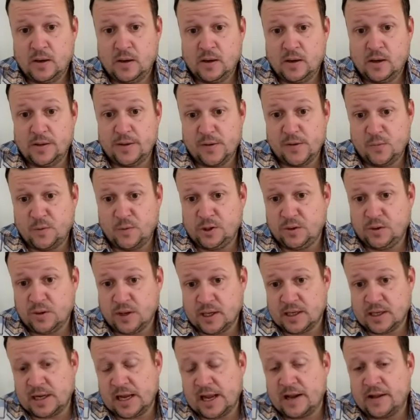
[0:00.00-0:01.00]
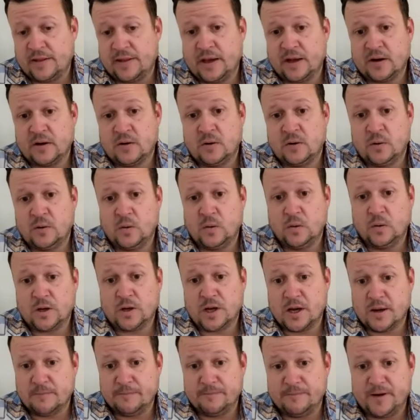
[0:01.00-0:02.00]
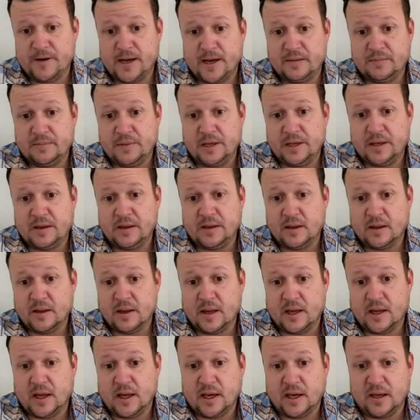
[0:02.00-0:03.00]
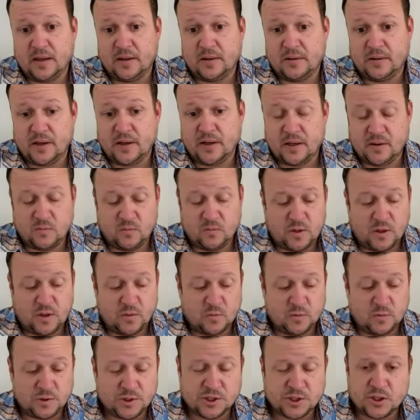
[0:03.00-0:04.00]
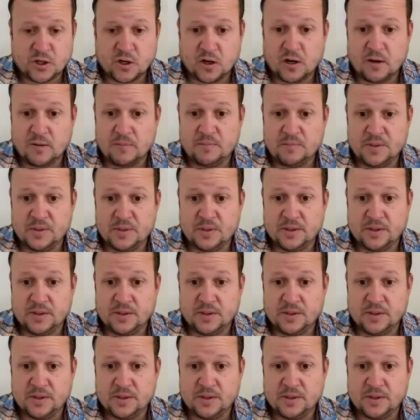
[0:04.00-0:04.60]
And then when you get out of that hole, come find me, and we'll start